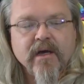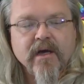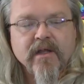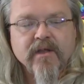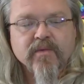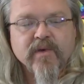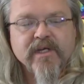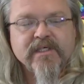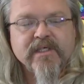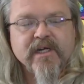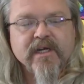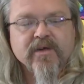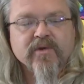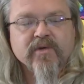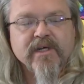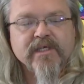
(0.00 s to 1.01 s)
Uh, the recent
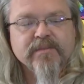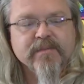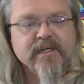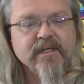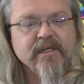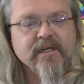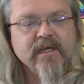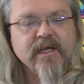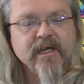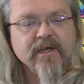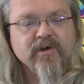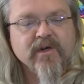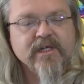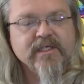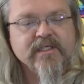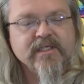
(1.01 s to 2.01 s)

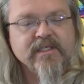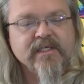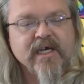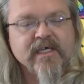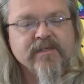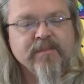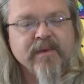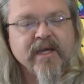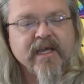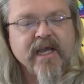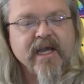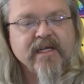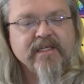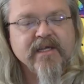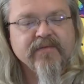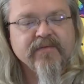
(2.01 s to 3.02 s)
increase in seismic
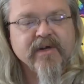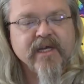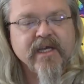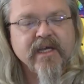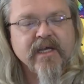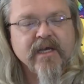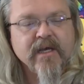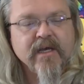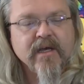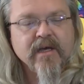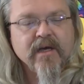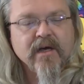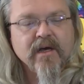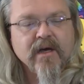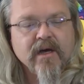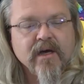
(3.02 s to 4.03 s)
activity
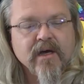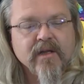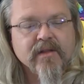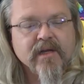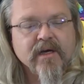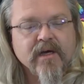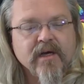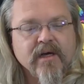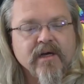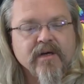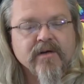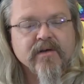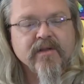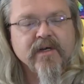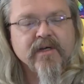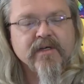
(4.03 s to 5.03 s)
the,
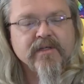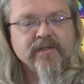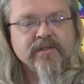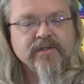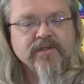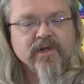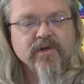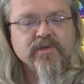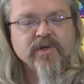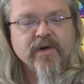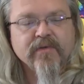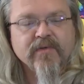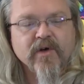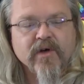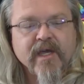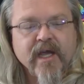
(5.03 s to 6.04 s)
under the Sotará
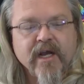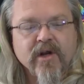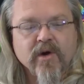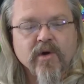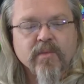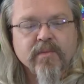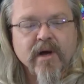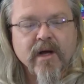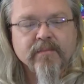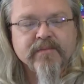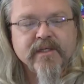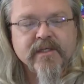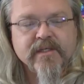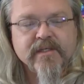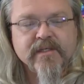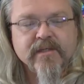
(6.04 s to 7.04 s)
volcano
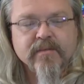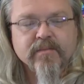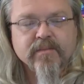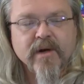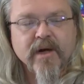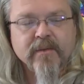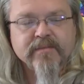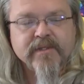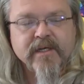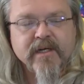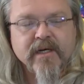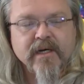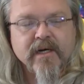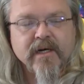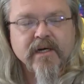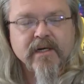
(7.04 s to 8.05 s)
prompted, prompted
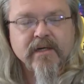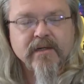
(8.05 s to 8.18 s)
uh,